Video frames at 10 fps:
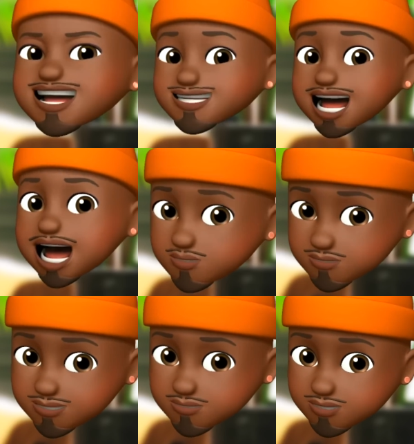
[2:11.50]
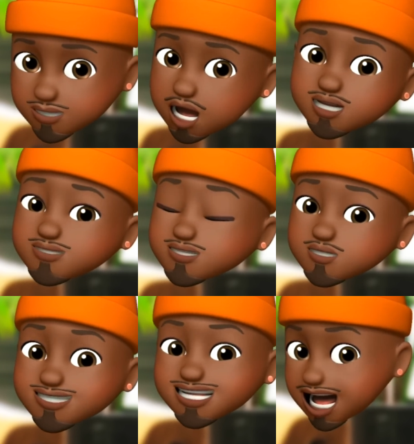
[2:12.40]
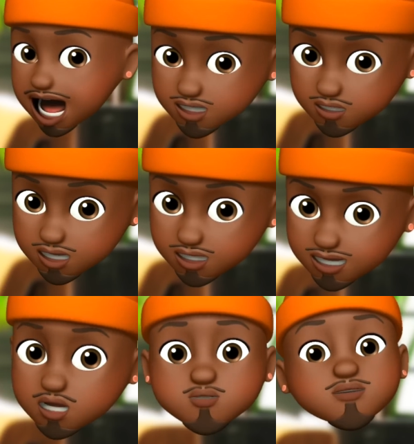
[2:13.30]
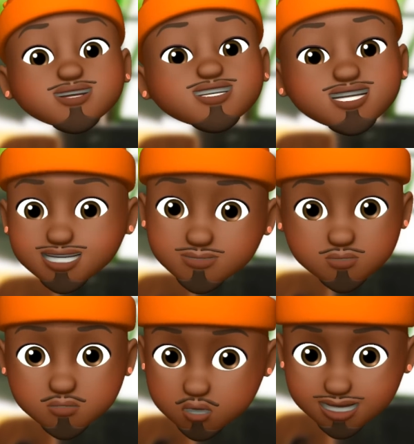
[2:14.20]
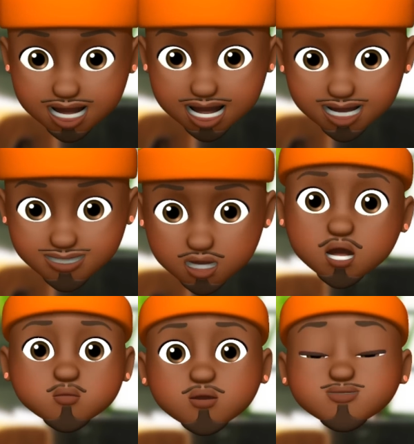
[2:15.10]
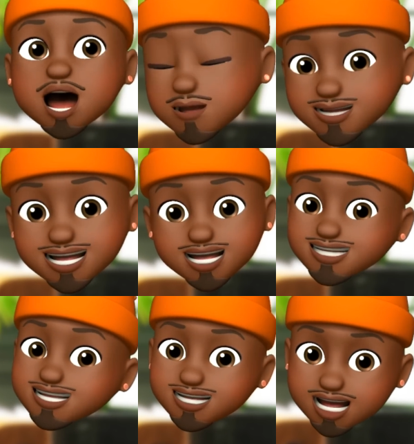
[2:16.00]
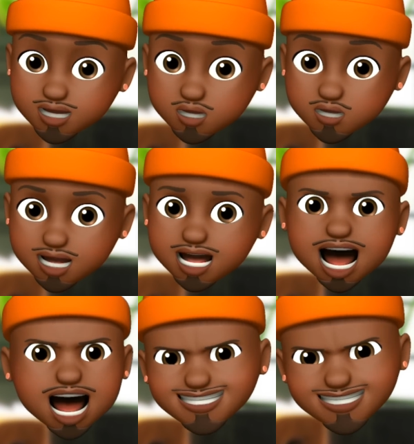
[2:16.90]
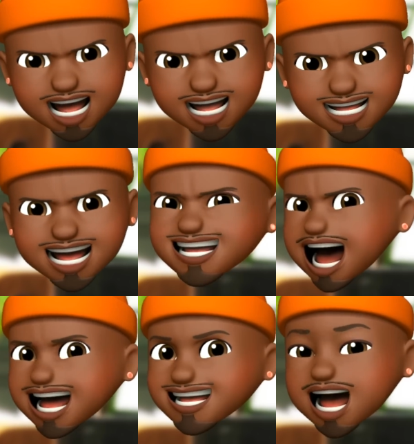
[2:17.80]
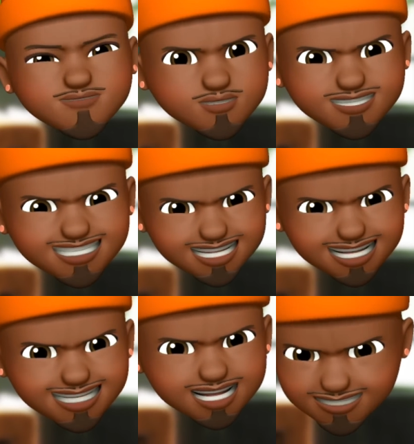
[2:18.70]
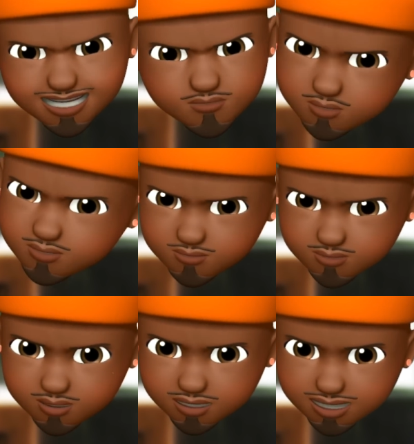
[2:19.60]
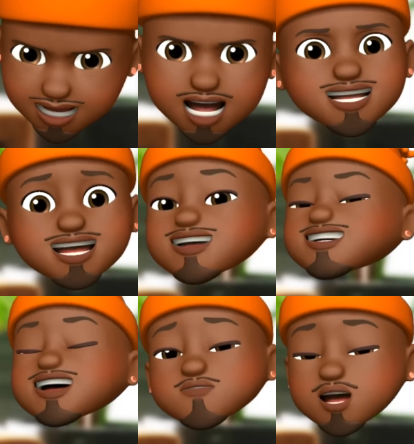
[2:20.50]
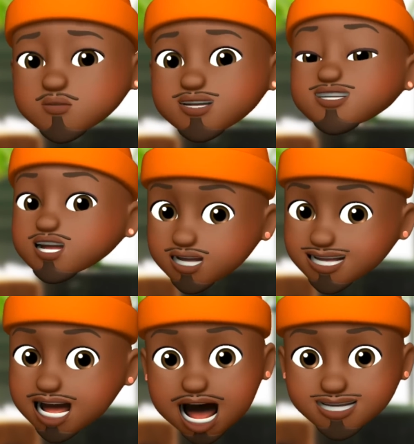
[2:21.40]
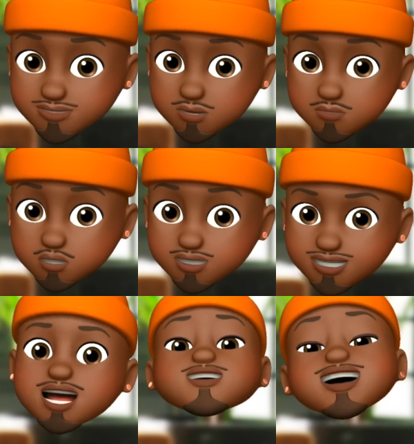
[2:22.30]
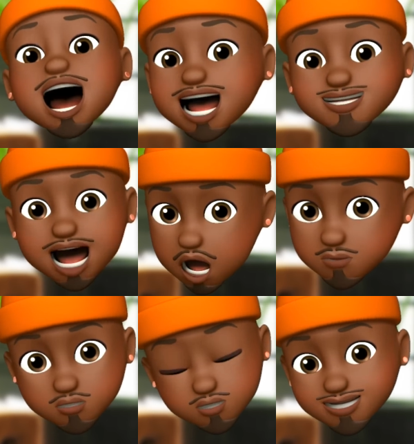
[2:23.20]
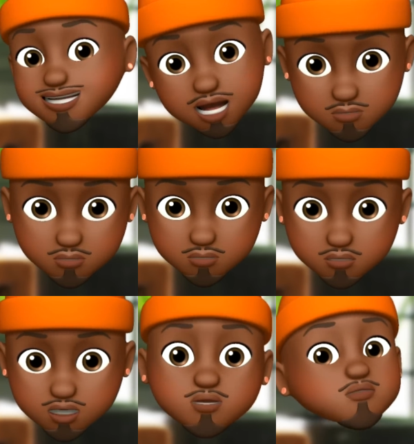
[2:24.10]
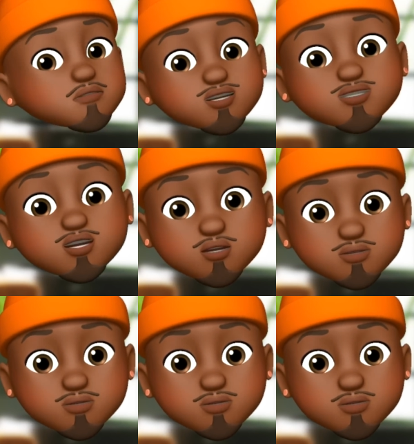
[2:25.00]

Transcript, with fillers: Because I remember all of those theatrics from the season before last when Robyn and Gizelle acted like they had never seen a scuffle before. And they teamed up with certain cast members to ice out Monique Samuels from the show.